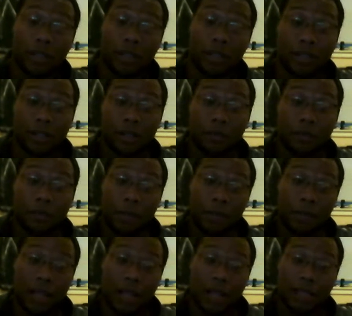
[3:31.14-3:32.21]
system in
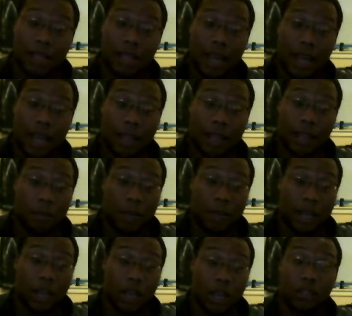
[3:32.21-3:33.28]
place that can
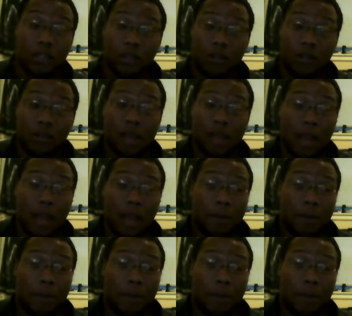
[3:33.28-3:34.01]
be a doozy.